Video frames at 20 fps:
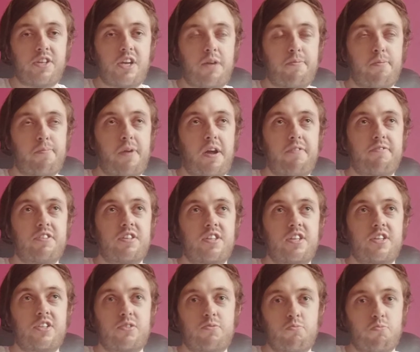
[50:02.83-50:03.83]
the album after
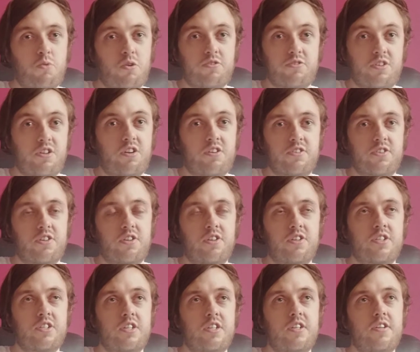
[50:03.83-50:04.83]
this, was not as
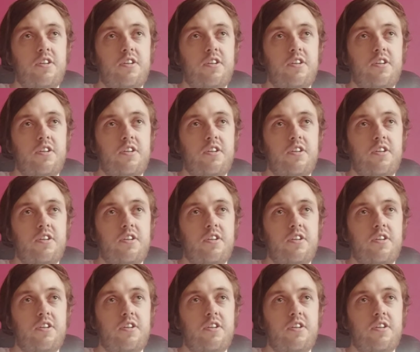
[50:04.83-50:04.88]
good,